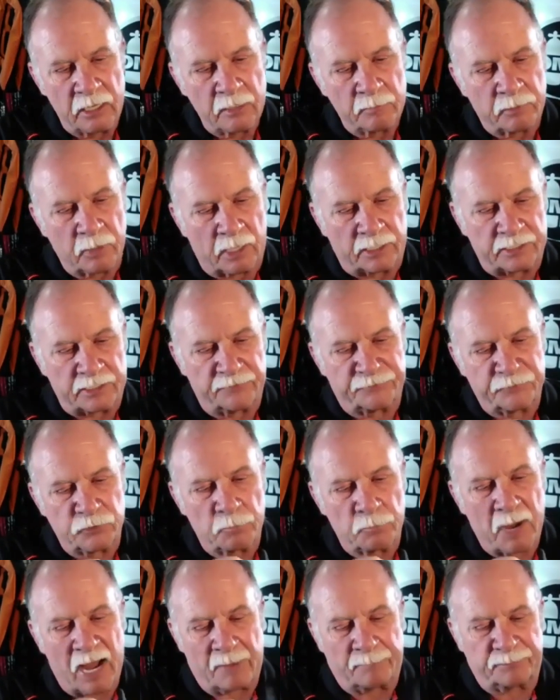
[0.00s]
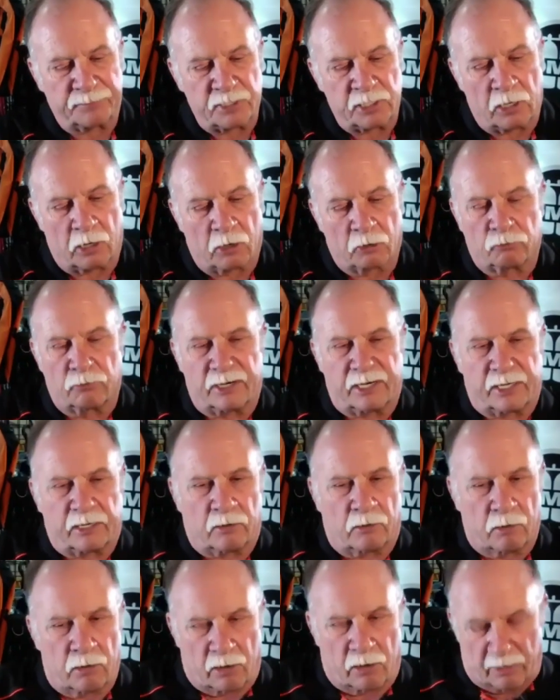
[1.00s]
But if you pop the O-ring
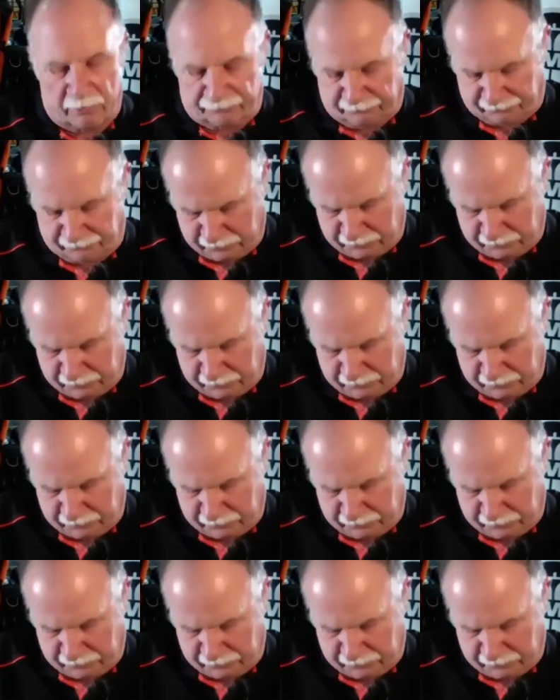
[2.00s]
off,